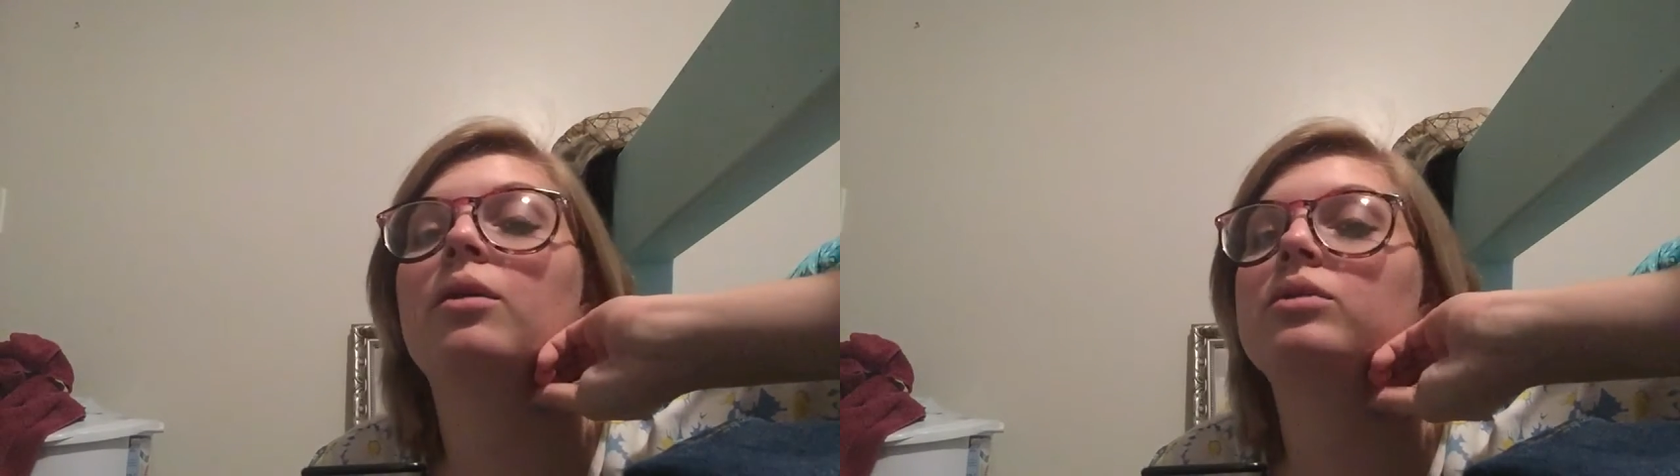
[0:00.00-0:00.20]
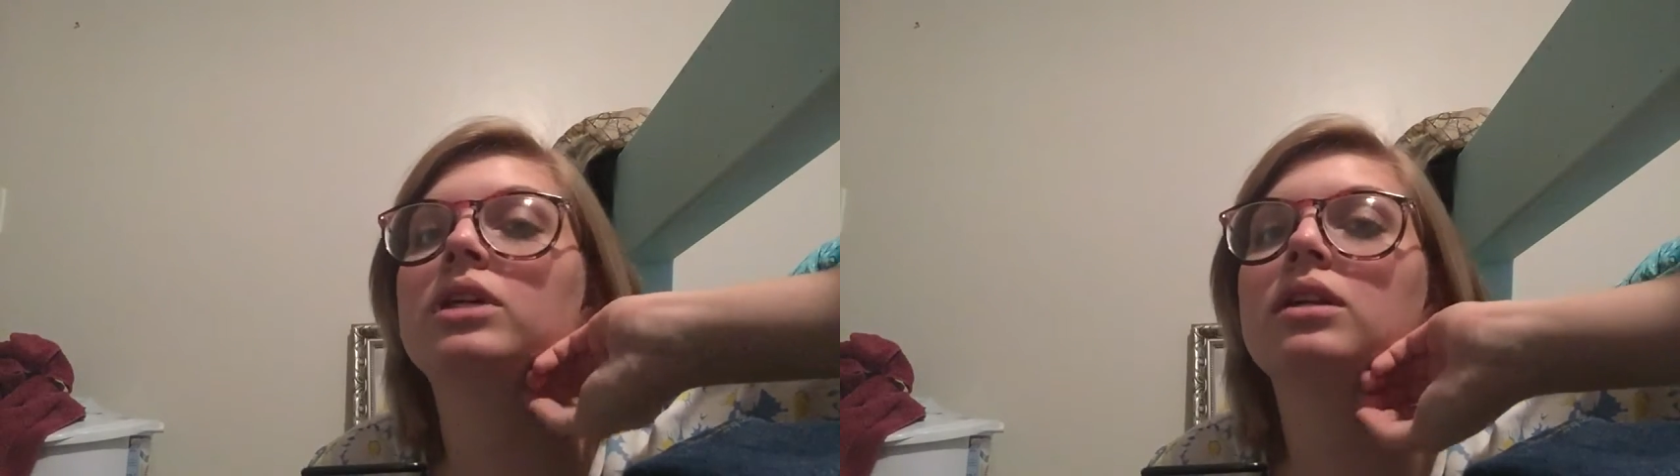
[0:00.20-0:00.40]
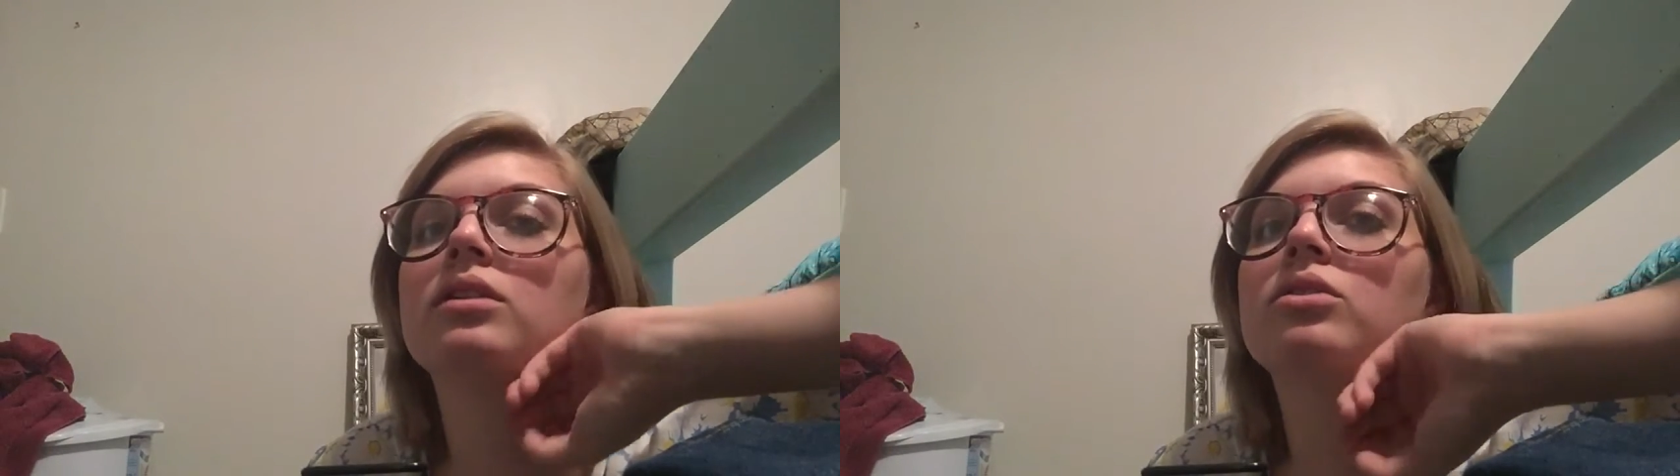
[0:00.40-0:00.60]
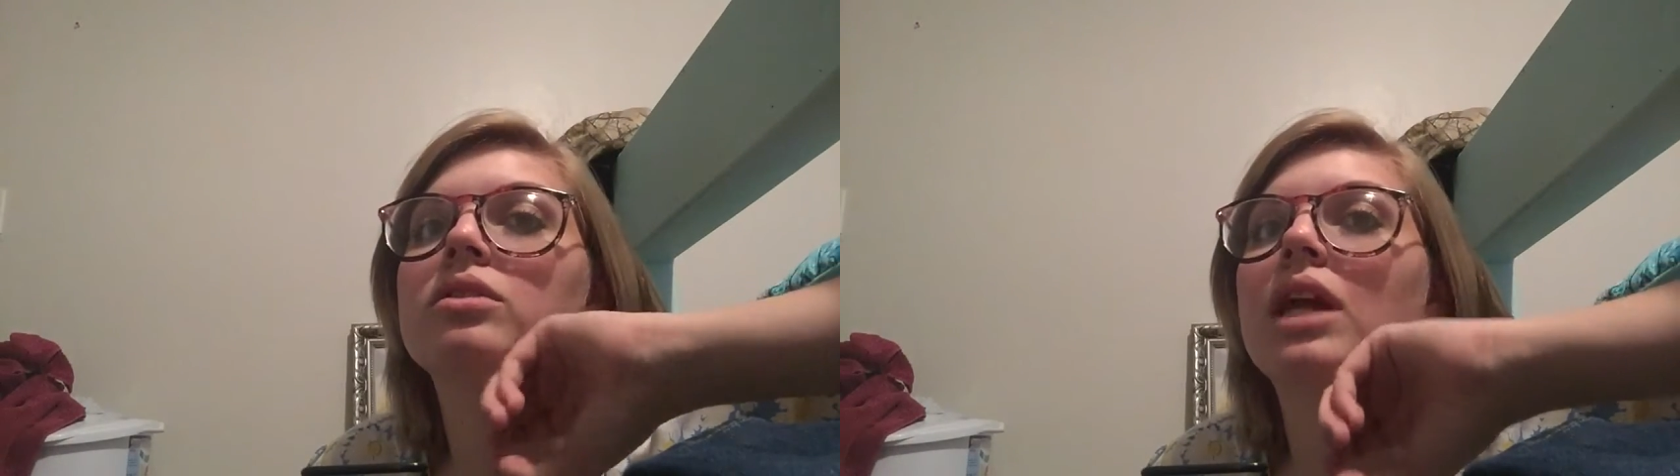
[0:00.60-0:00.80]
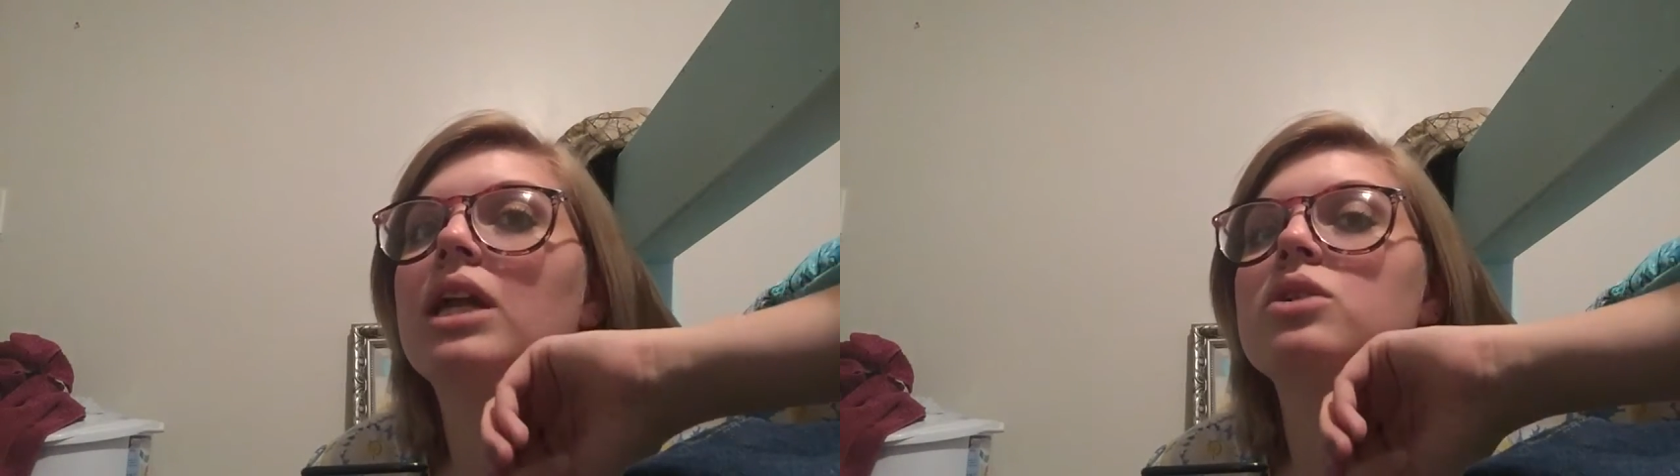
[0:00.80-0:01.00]
I was like a little
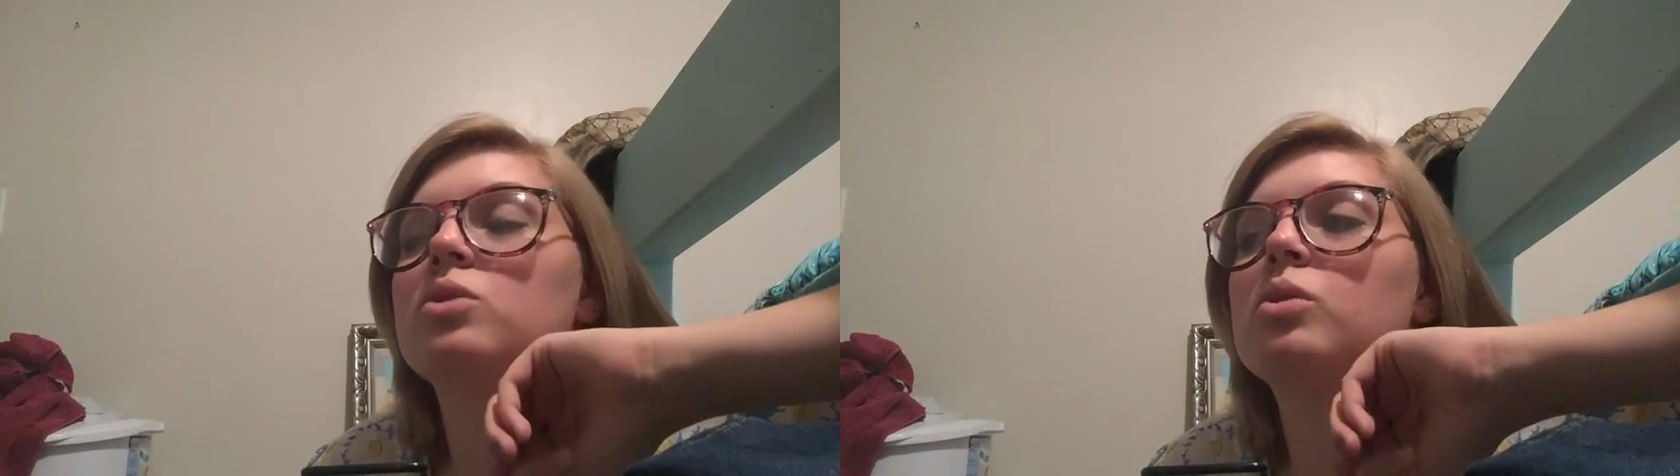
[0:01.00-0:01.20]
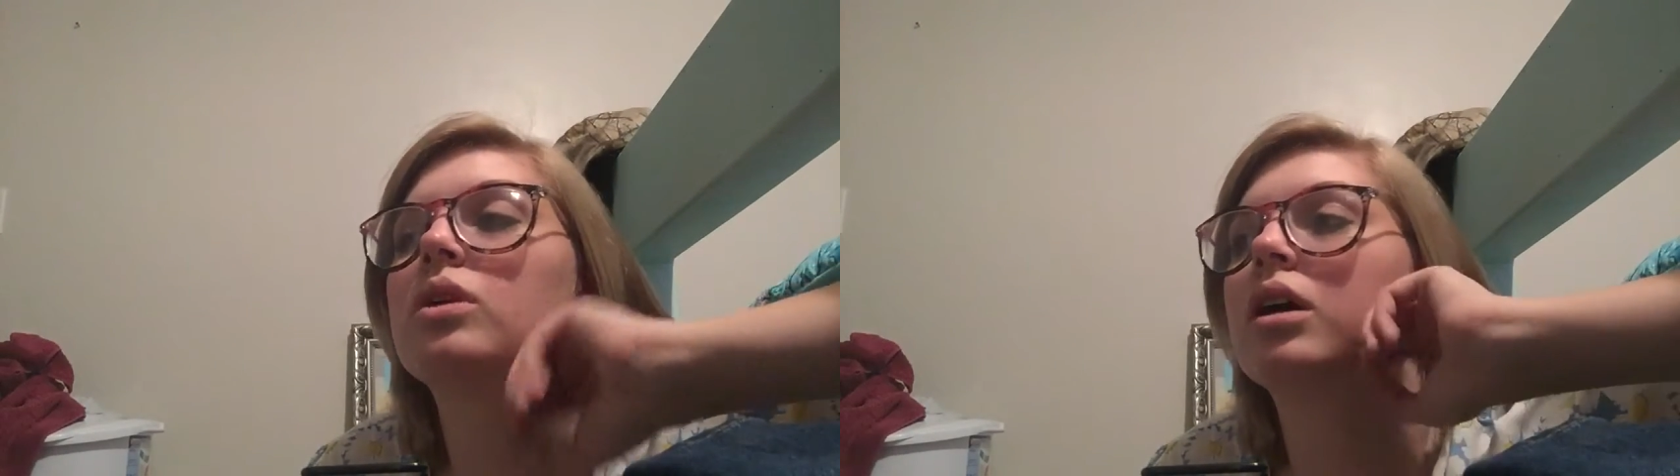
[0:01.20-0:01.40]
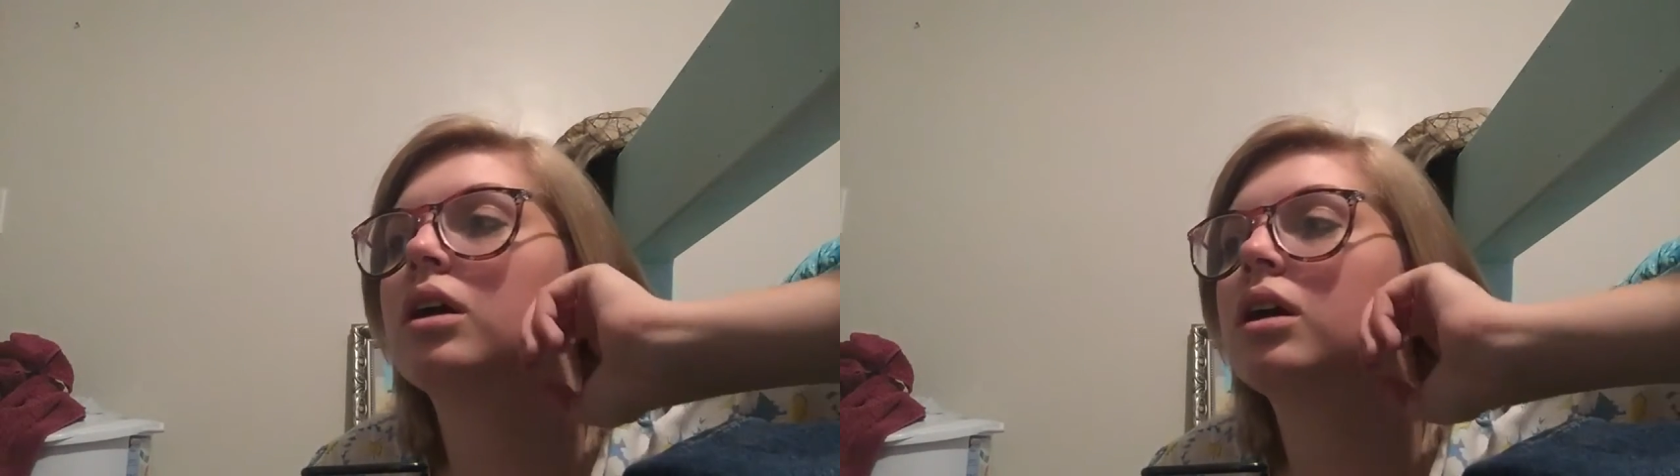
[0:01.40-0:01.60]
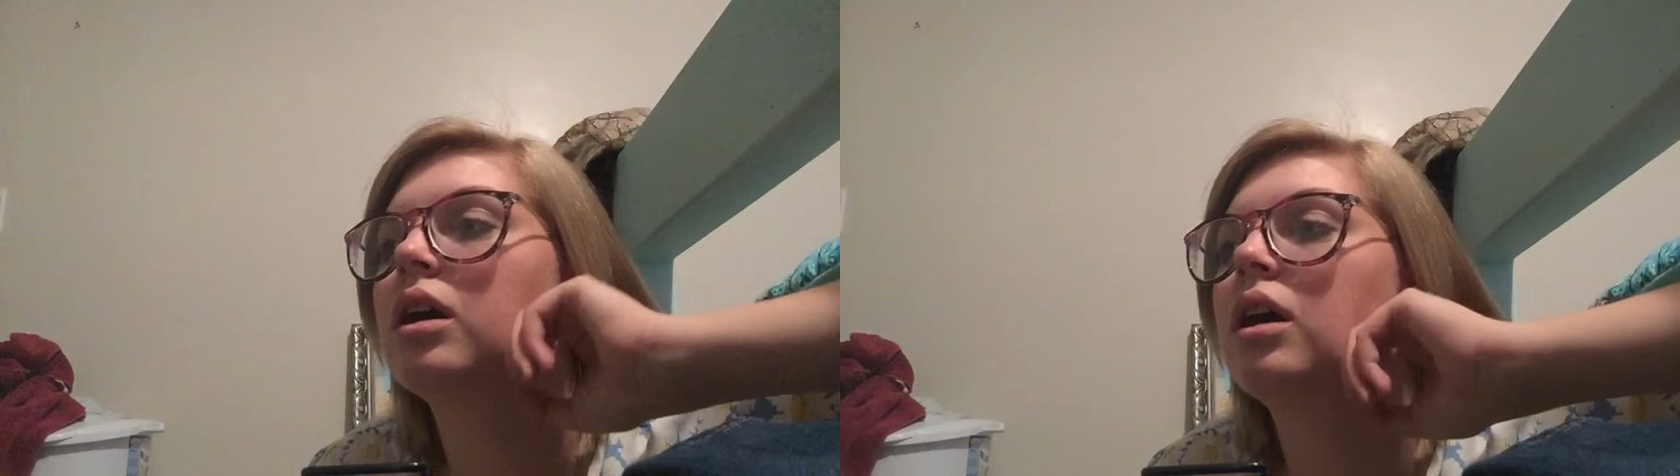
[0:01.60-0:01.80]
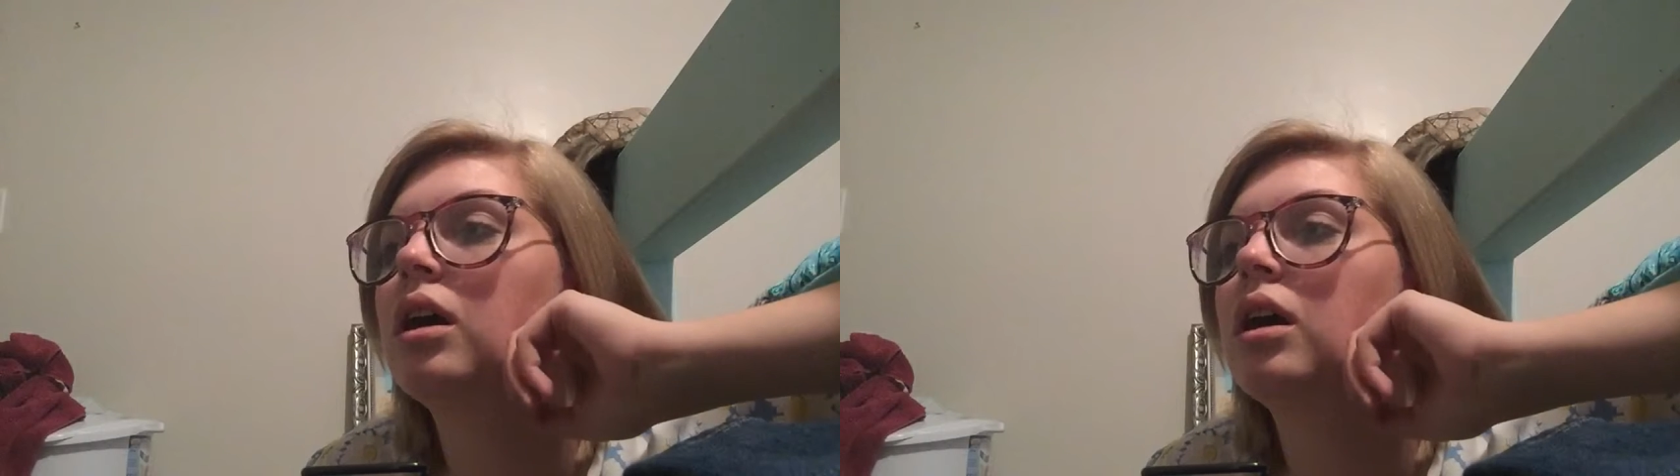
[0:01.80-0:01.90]
giddy schoolgirl